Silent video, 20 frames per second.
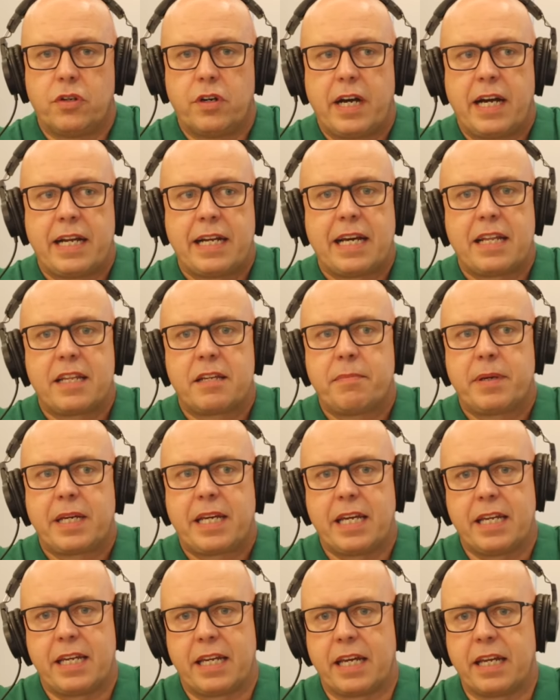Yeah. And at the
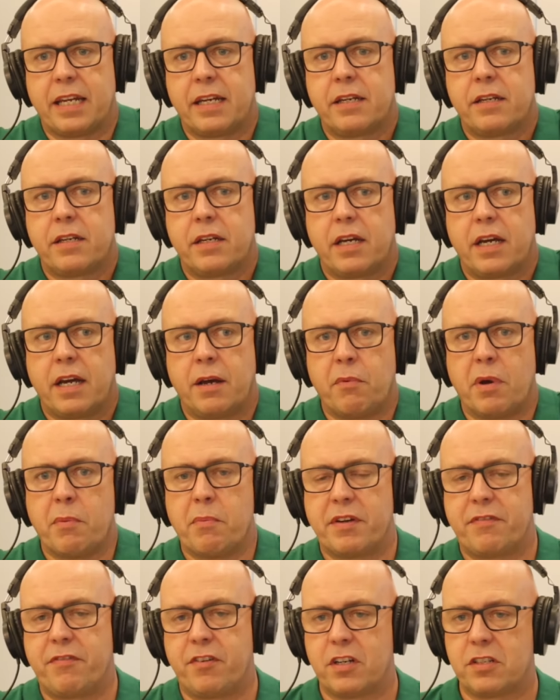beginning, and when
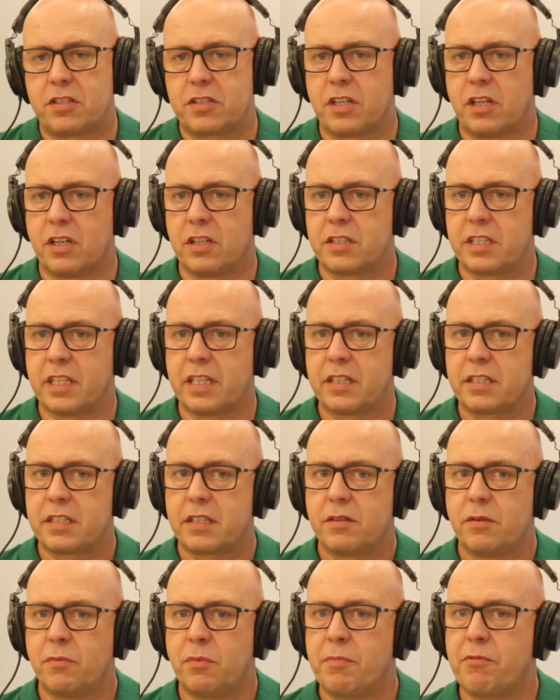we first started,
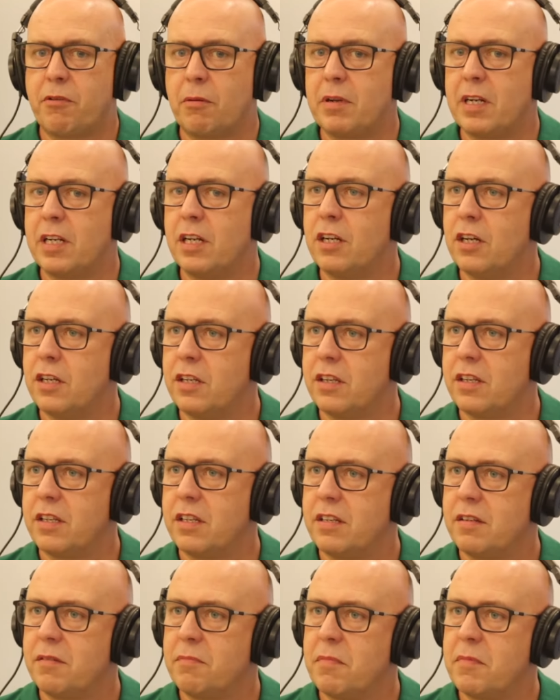we probably learned
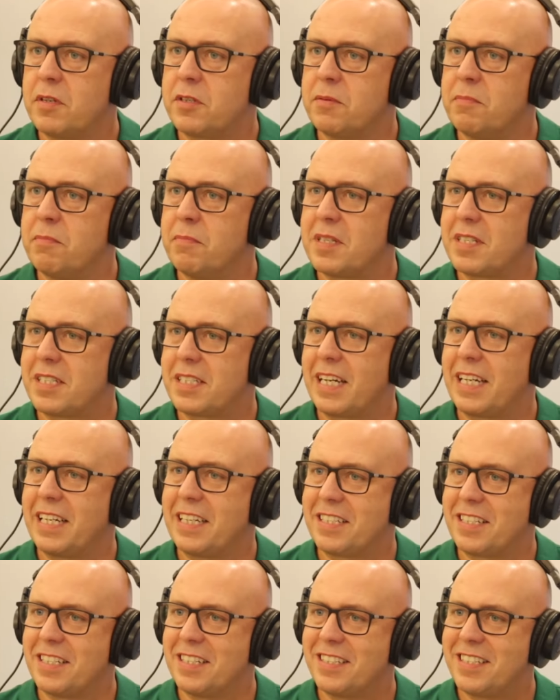some
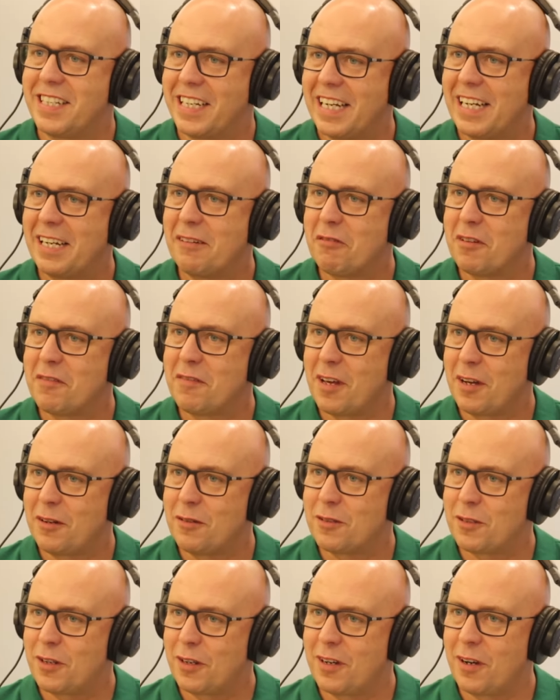mistakes in dealing with
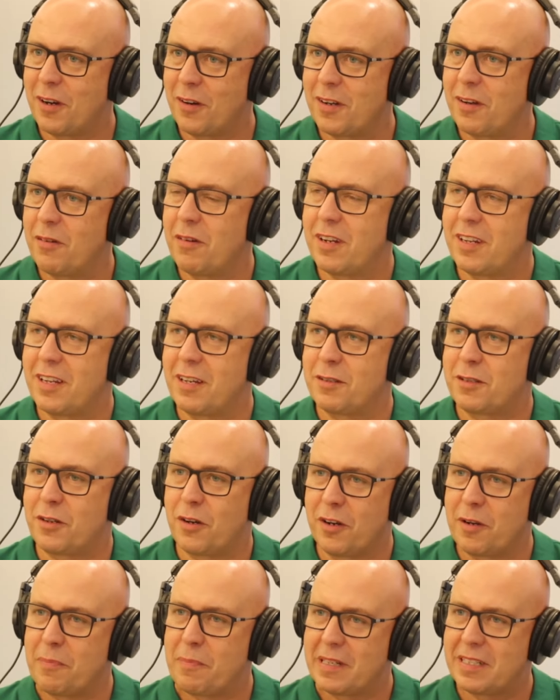those, mm. kind, those
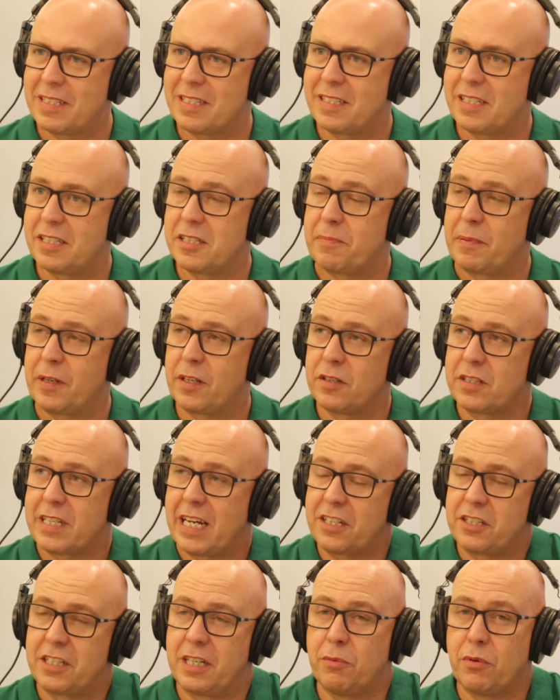kind of businesses, because
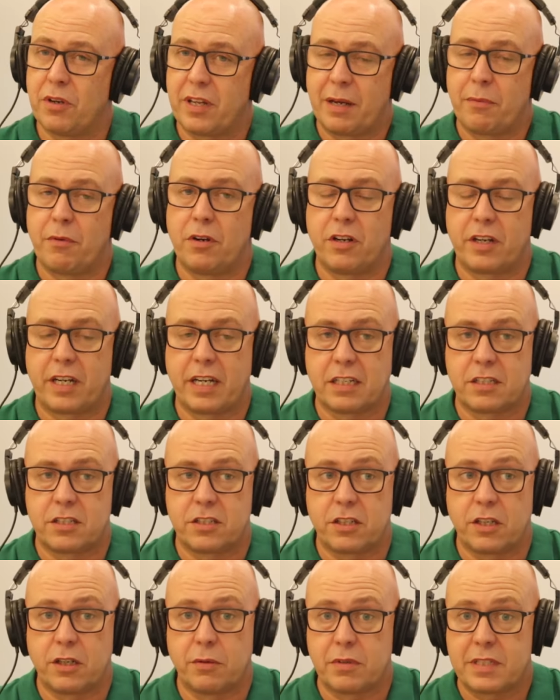actually what they were looking to
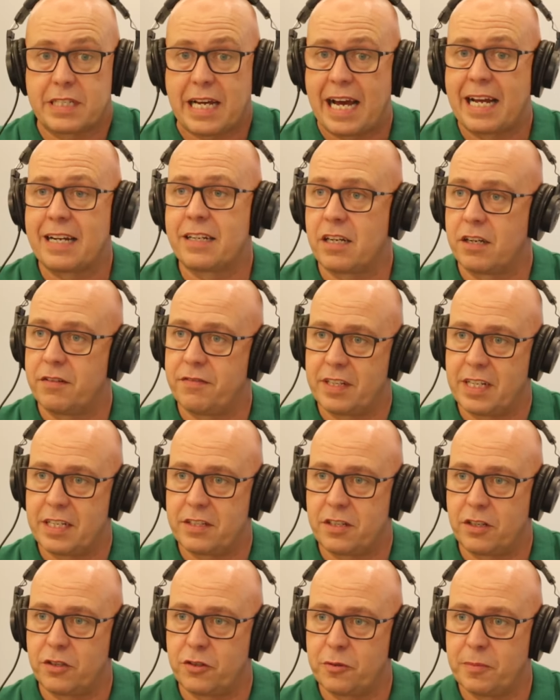do was hand over their
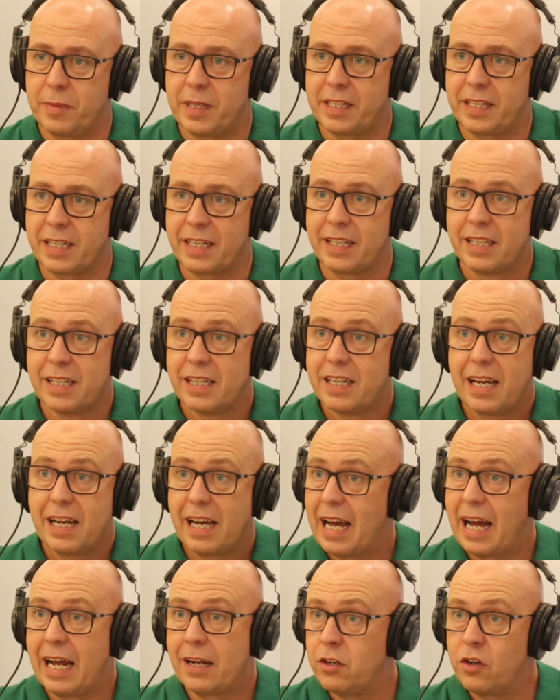social media
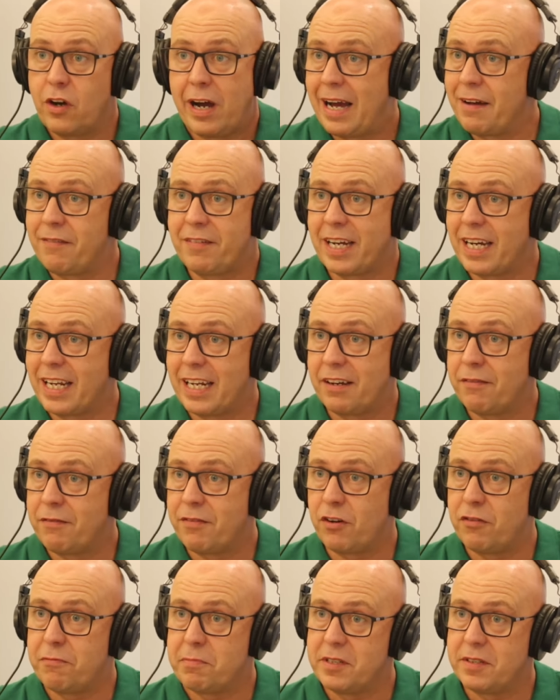and not having any
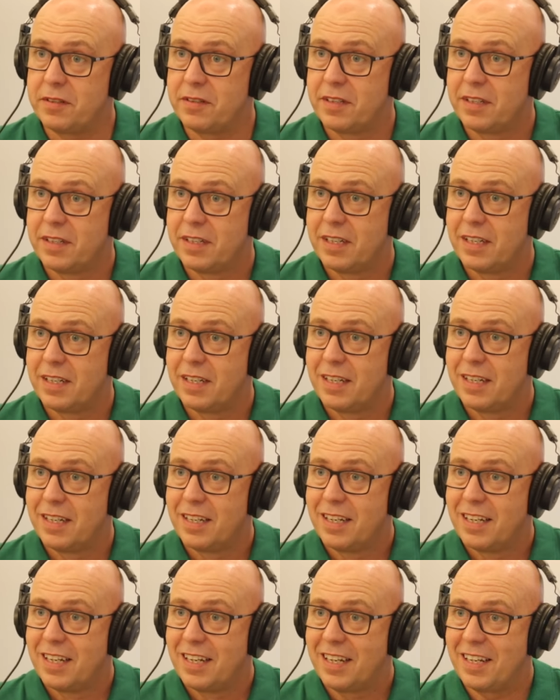involvement. Right.
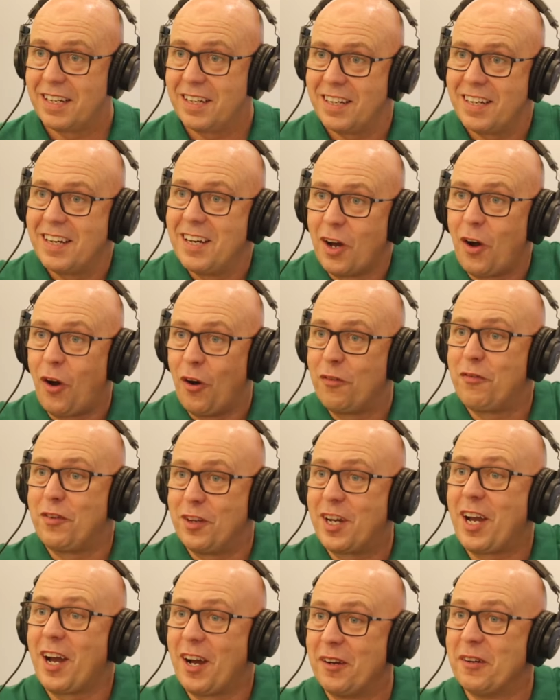Yeah, yeah. Off
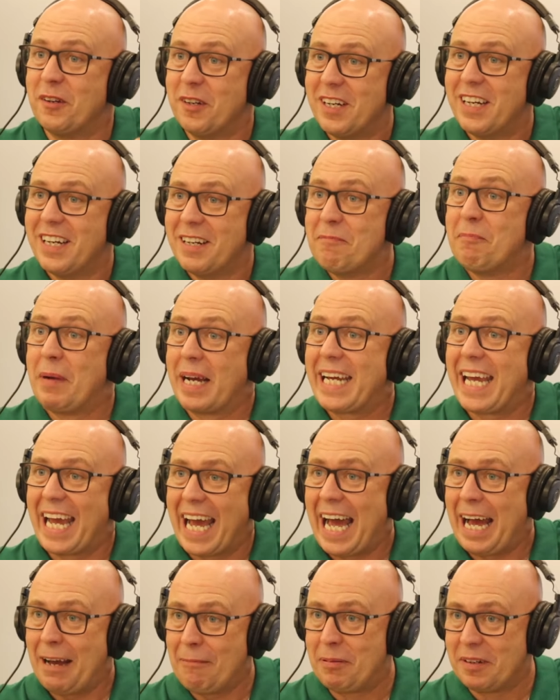you go. Yeah. Make it
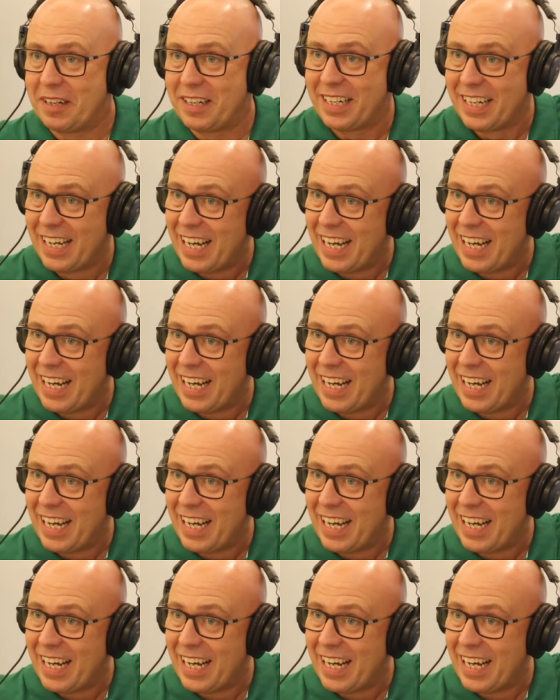happen.